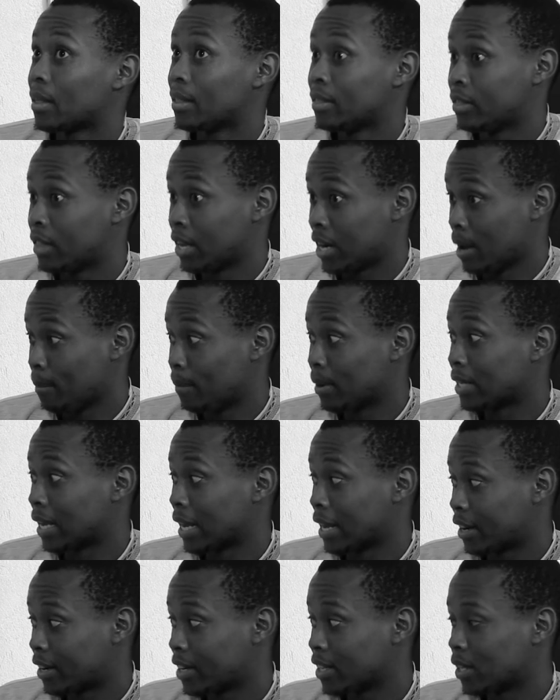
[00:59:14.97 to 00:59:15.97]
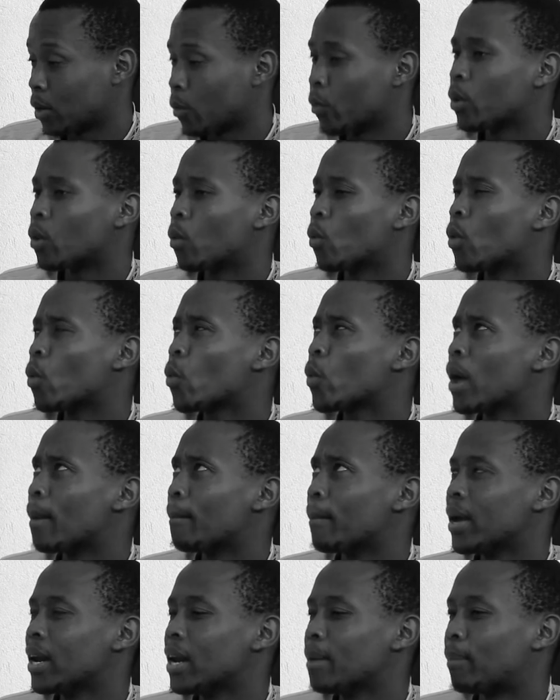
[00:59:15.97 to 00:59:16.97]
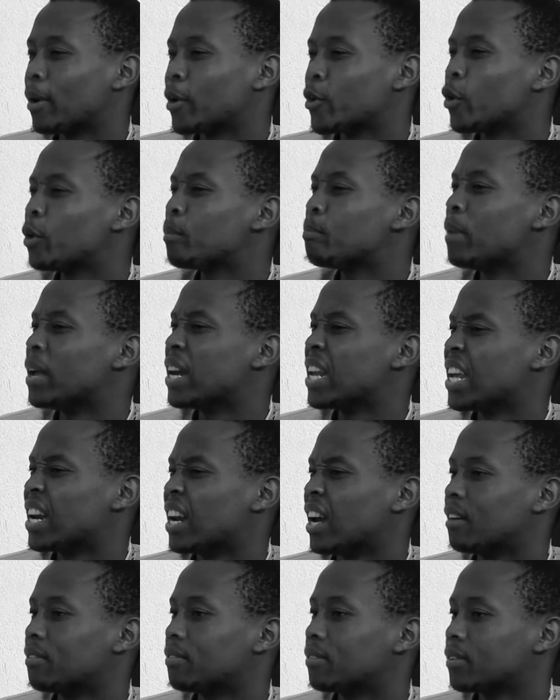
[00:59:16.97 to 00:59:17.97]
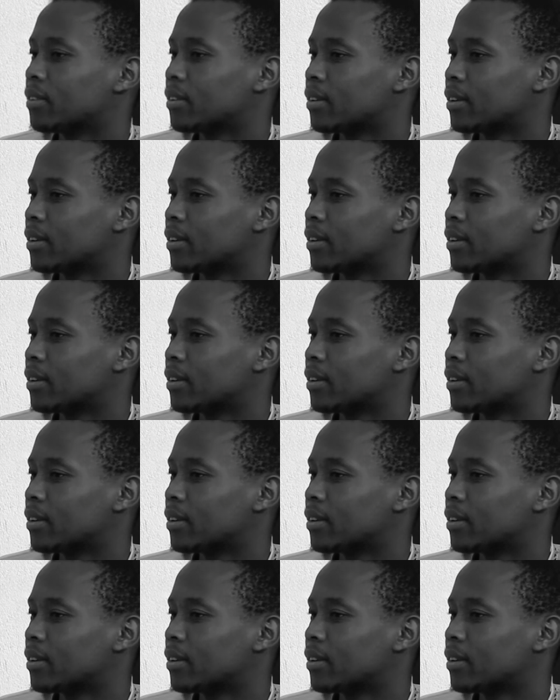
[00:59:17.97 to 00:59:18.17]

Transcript: The numbers are increasing. We are many, but not many enough. Yeah,